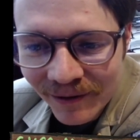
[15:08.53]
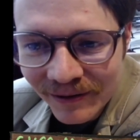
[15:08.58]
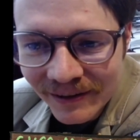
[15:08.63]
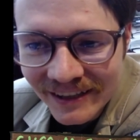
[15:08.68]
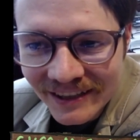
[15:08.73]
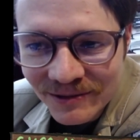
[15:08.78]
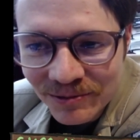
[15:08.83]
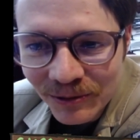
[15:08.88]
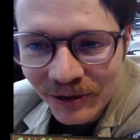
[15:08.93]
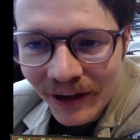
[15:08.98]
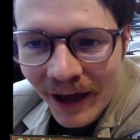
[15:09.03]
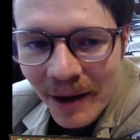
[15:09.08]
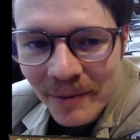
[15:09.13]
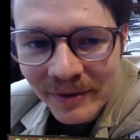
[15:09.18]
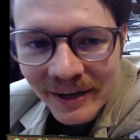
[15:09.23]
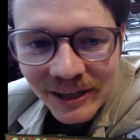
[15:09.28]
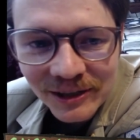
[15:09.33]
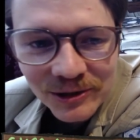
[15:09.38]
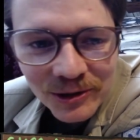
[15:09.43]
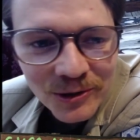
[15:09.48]
but this will
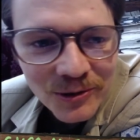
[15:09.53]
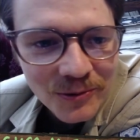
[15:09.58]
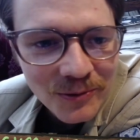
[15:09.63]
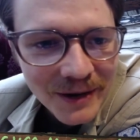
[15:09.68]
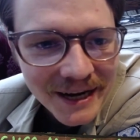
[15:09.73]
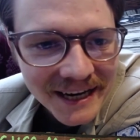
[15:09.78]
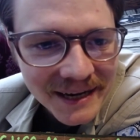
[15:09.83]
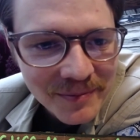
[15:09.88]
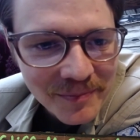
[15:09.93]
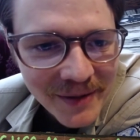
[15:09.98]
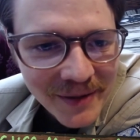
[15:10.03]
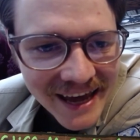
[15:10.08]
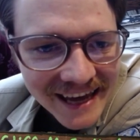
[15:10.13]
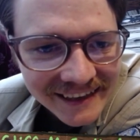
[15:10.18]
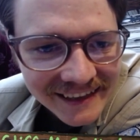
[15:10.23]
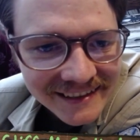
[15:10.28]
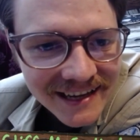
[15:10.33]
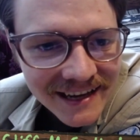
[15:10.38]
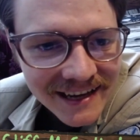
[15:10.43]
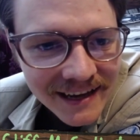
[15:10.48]
not be a 2-week
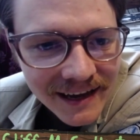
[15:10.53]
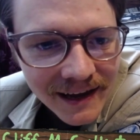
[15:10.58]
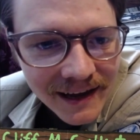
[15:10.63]
bit.